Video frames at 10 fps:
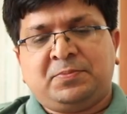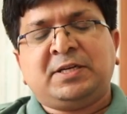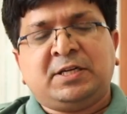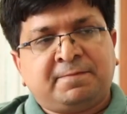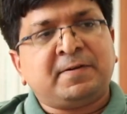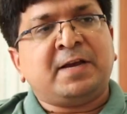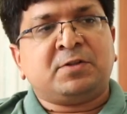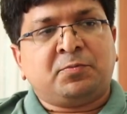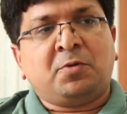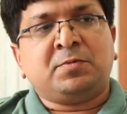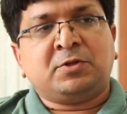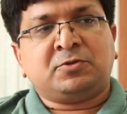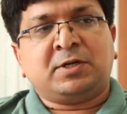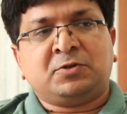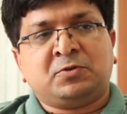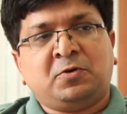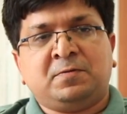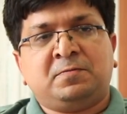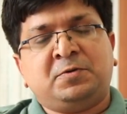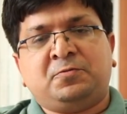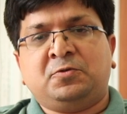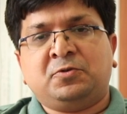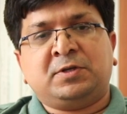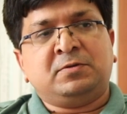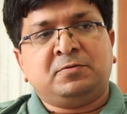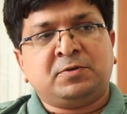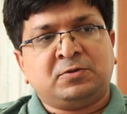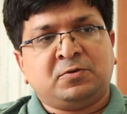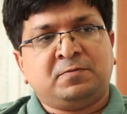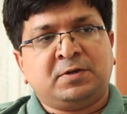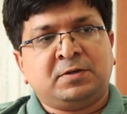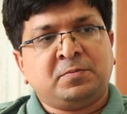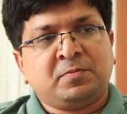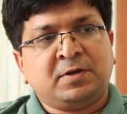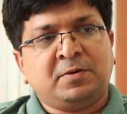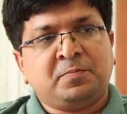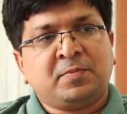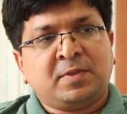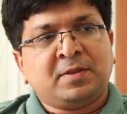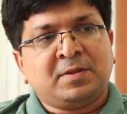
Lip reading: spend enough time with the problem that you're trying to solve before you can solve it. Yeah.